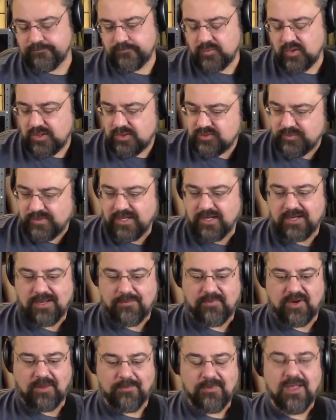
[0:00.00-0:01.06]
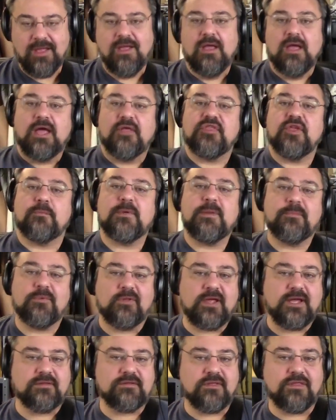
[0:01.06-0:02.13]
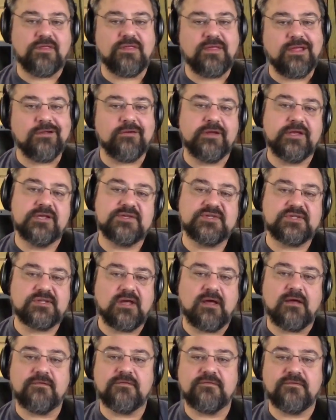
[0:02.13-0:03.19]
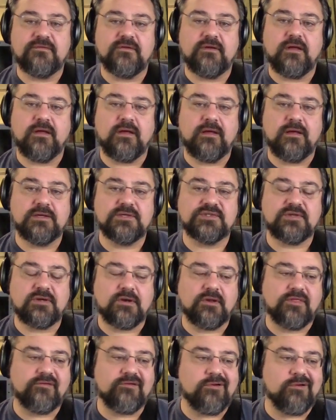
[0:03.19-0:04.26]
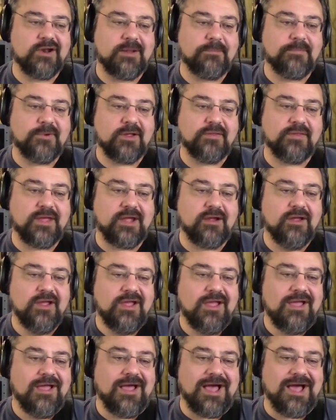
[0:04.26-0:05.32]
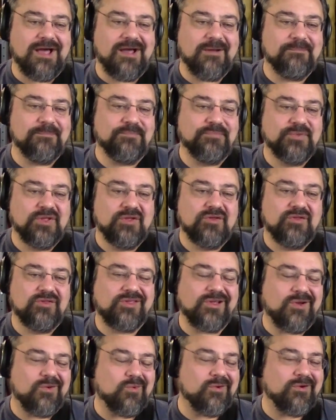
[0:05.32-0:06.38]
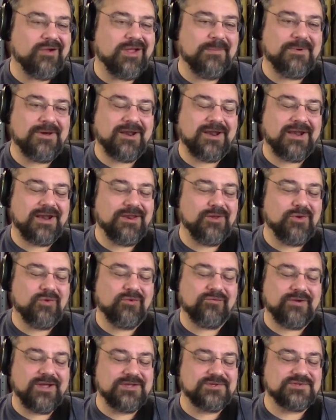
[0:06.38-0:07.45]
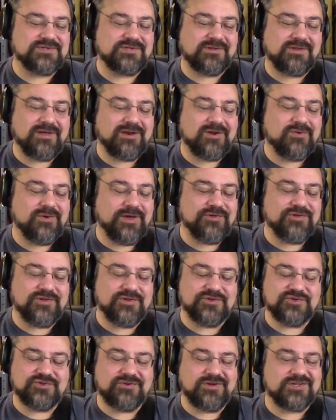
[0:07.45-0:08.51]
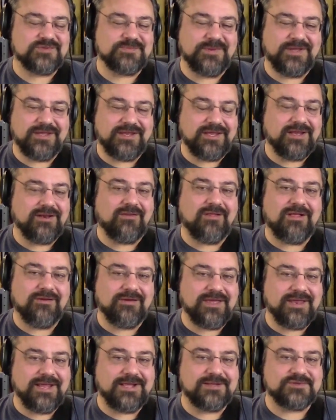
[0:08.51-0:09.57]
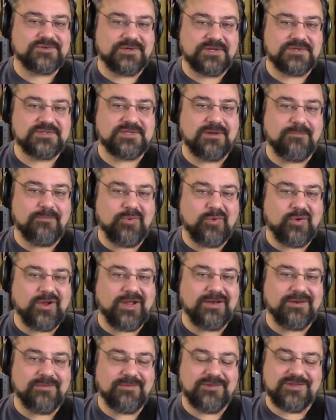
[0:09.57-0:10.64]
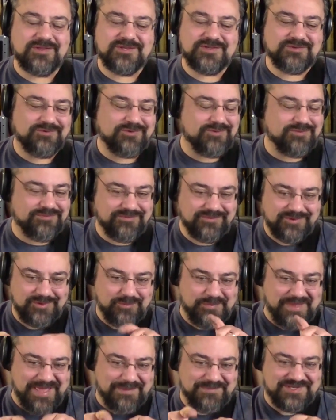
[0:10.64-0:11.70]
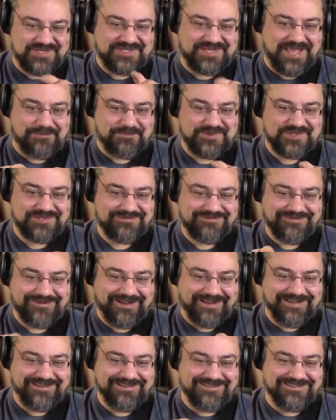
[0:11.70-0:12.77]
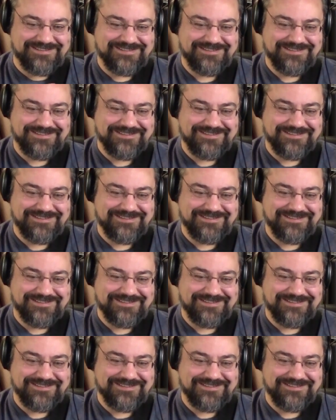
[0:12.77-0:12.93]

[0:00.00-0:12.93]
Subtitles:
What else we got coming up? I think people like the theory stuff. I started throwing up on there. Don't worry about it. I know it raises a lot of questions. Trust me, it'll all get answered at some point. Just little baby steps, right?